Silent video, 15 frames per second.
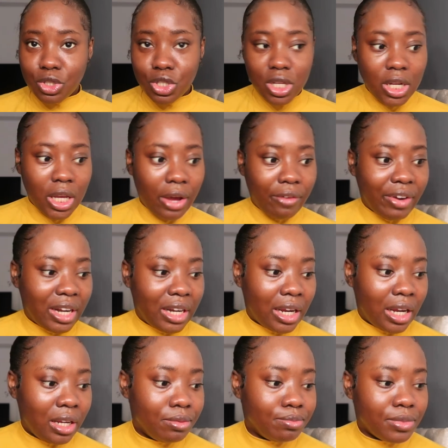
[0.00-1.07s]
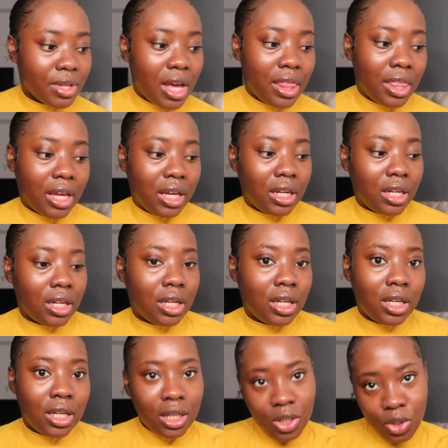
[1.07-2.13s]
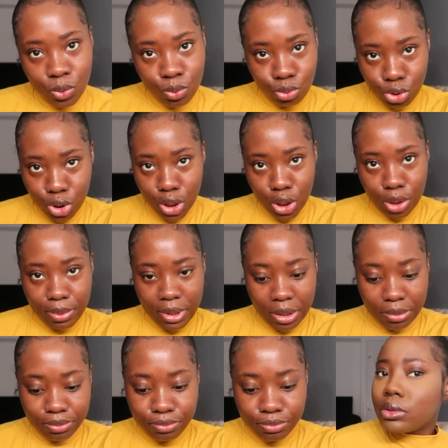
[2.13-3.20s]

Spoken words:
just gonna get ready and then we'll see you in a bit.